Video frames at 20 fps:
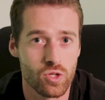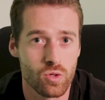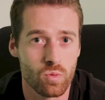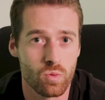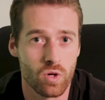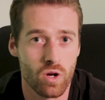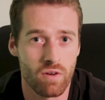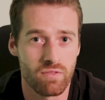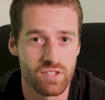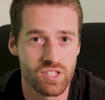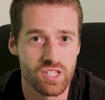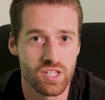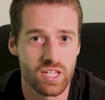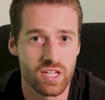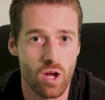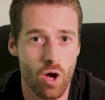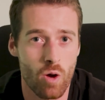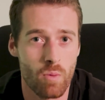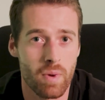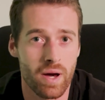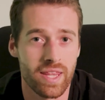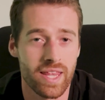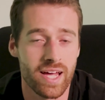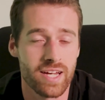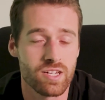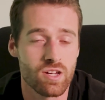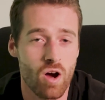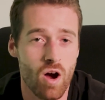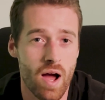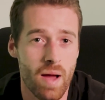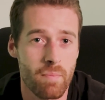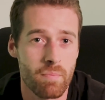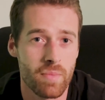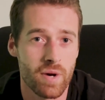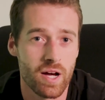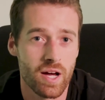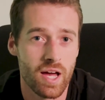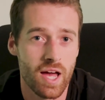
you would obviously know by that time,